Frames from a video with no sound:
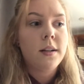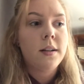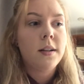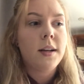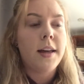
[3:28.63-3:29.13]

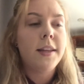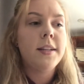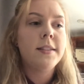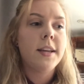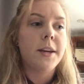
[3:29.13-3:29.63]
I think
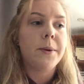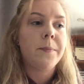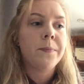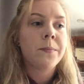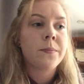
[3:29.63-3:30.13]
it's like,
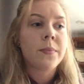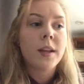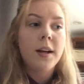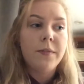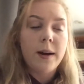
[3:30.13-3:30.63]

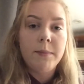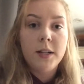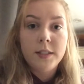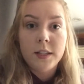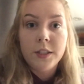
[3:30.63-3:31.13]
if I'm not
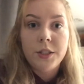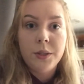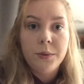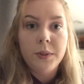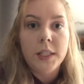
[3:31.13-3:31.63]
done in
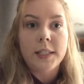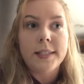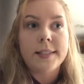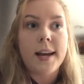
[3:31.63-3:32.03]
2 years,